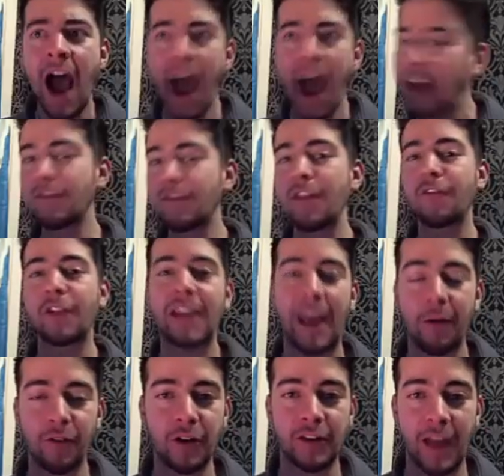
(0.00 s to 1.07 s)
I've never
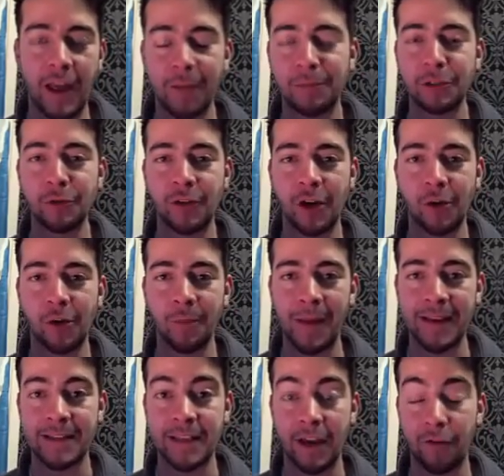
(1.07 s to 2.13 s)
encountered a uh, Balloon Girl
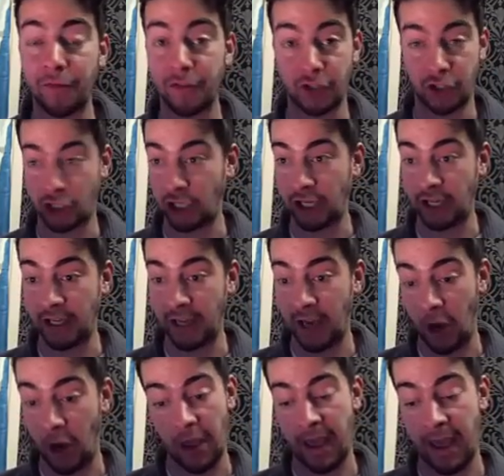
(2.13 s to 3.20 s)
myself.
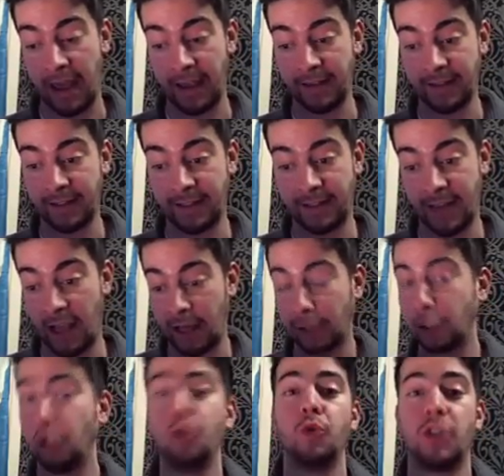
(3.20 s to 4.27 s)
She has uh,
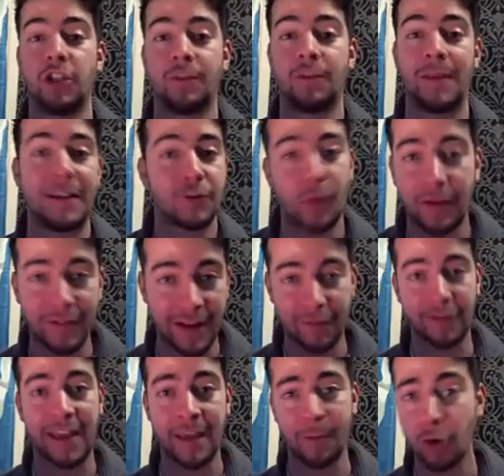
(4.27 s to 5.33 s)
eluded me, so I've
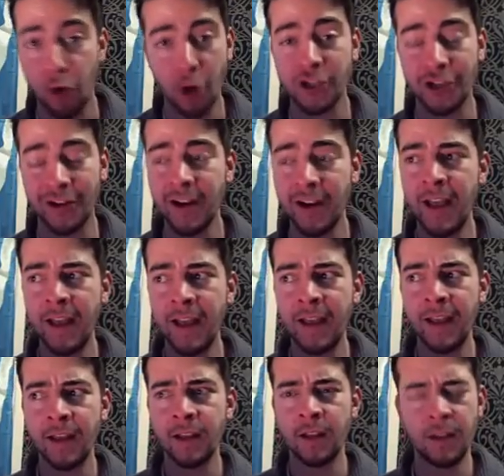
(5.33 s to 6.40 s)
never came across her.
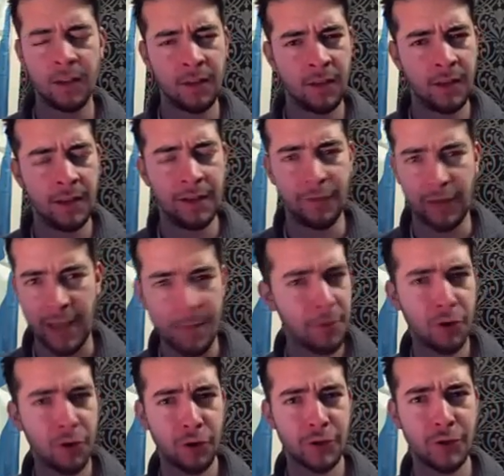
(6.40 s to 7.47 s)
Never came
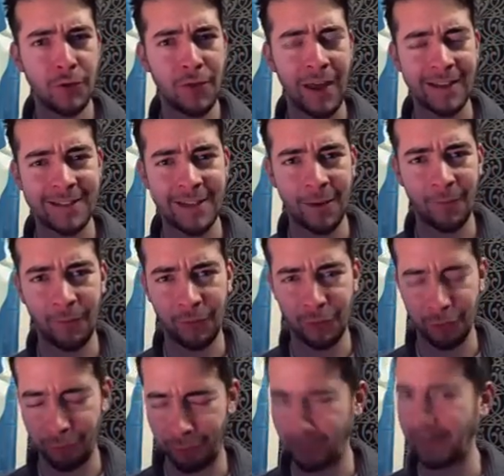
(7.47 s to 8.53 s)
across her. That
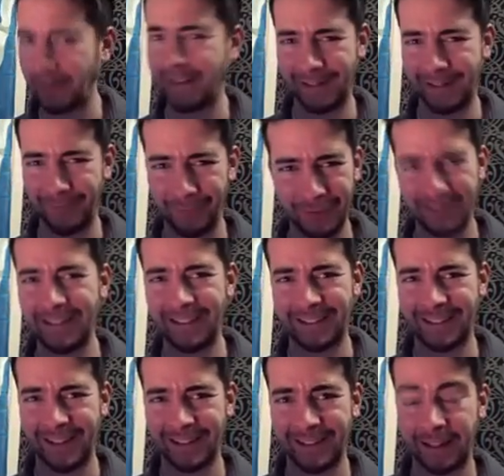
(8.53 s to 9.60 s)
sounds really, really
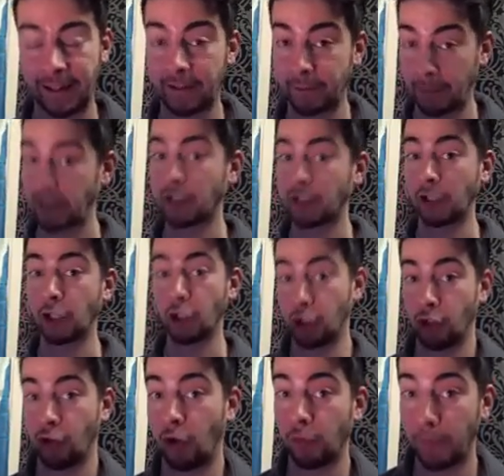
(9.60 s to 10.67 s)
disgusting, especially because
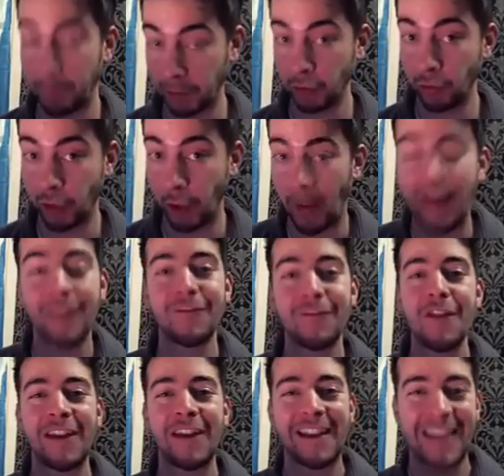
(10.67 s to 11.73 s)
she's called Balloon Girl. I have
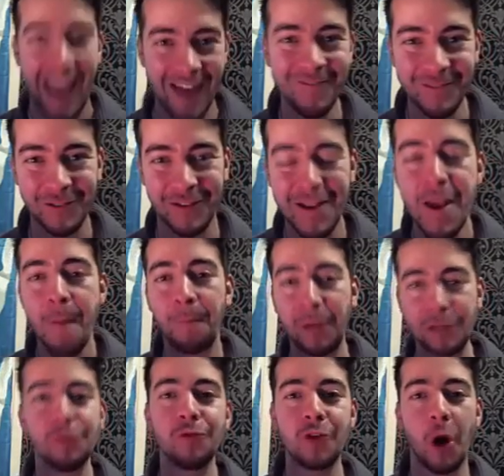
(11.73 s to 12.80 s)
never encountered
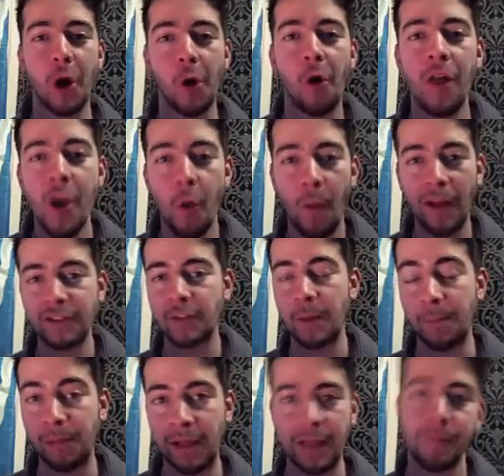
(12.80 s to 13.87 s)
Balloon Girl whilst I've
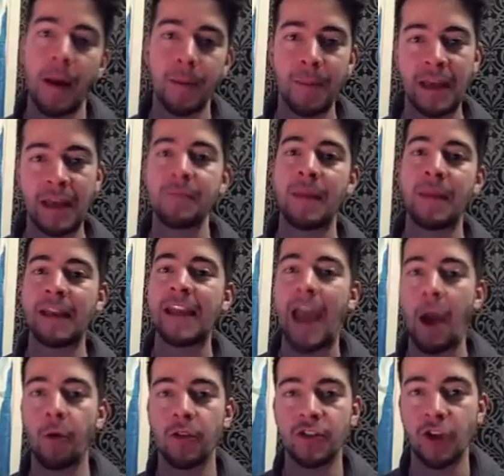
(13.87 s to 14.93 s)
been playing my many, many
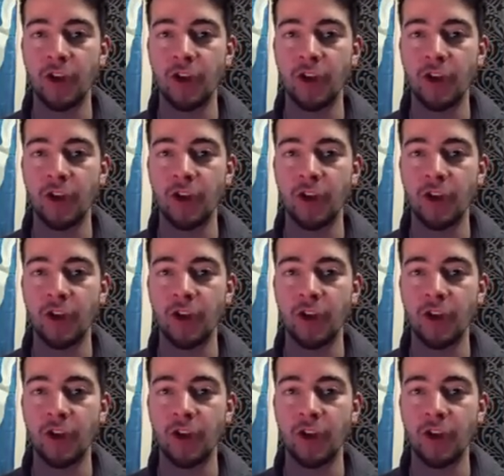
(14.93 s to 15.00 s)
hours